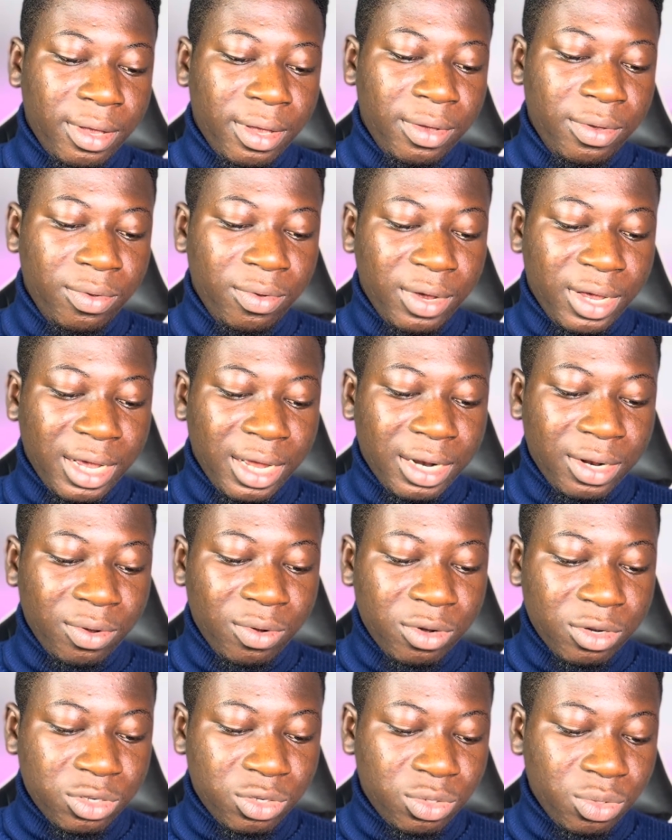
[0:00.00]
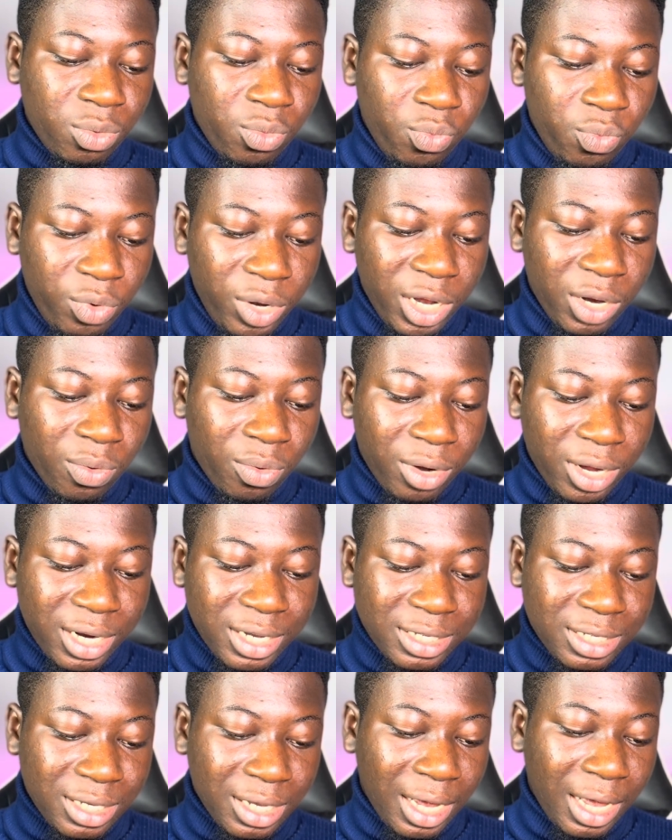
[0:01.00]
you can also read what
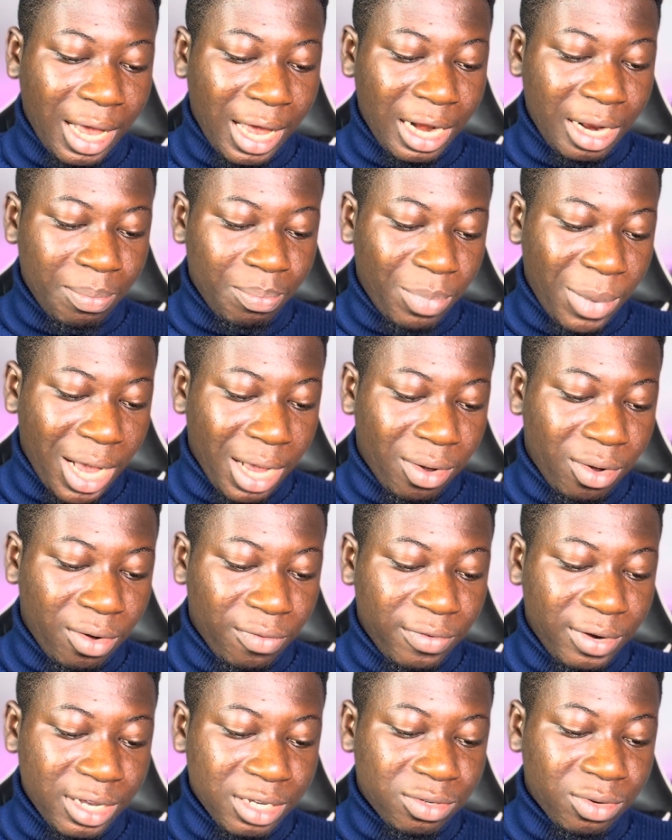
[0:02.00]
is at the back of this.